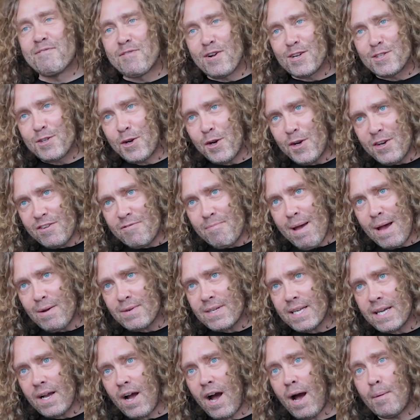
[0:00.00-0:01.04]
for alternative
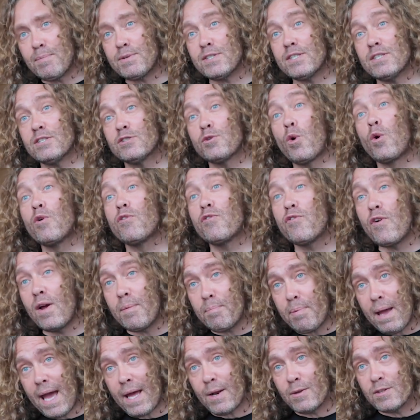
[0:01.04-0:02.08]
mounting options or front
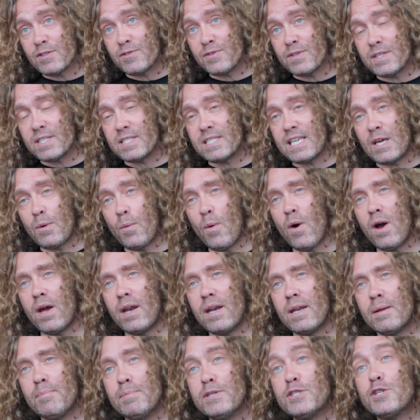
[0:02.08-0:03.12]
panels for the
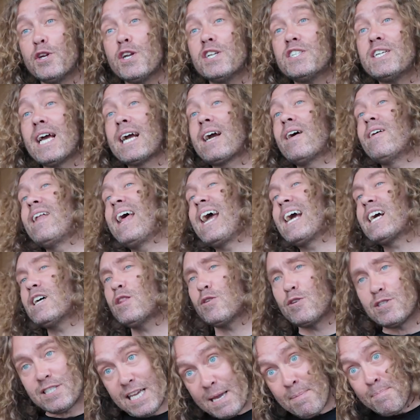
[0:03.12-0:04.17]
C1, be sure to check out
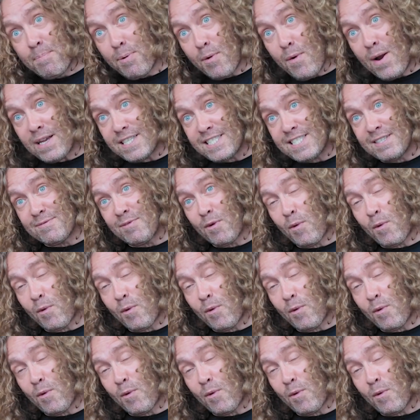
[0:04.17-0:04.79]
Heckler's impressive